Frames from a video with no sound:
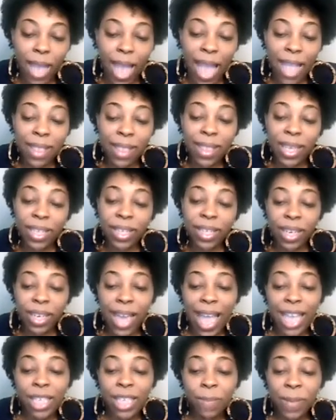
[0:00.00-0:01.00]
and then the
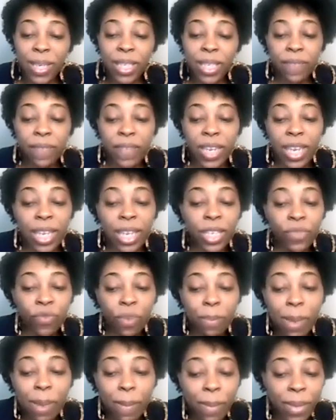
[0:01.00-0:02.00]
last piece of it is,
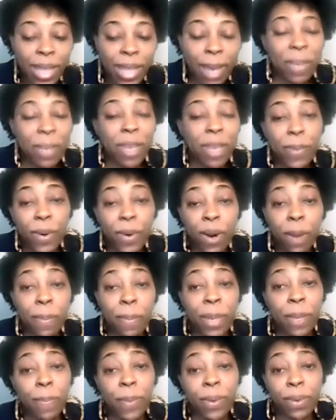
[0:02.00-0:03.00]
remember that people are
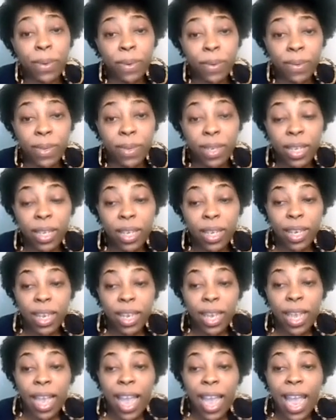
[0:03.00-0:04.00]
people.
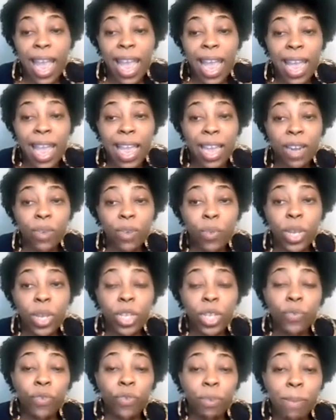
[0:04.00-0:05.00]
And
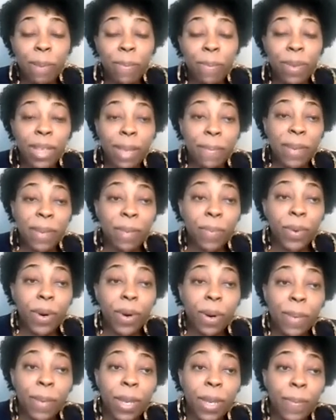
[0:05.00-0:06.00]
when you remember that people
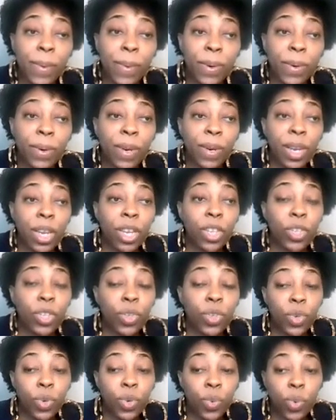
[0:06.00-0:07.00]
are people,
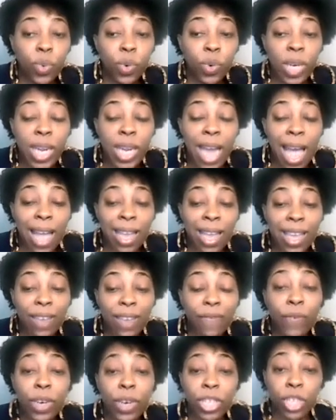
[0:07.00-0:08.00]
you will not
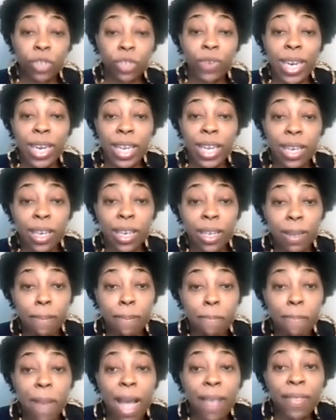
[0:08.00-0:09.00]
get frustrated
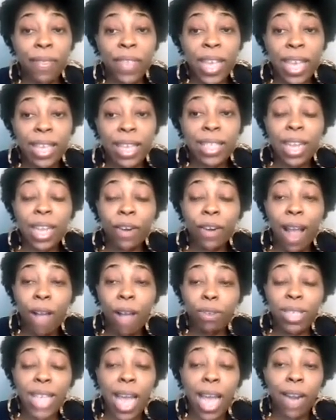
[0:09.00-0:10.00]
by things that are
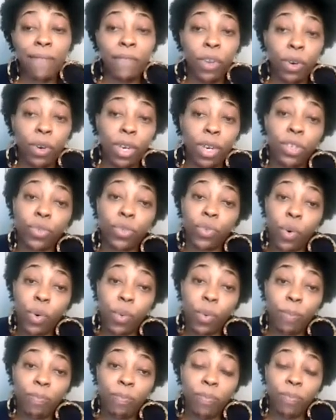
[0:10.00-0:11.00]
outside of your control.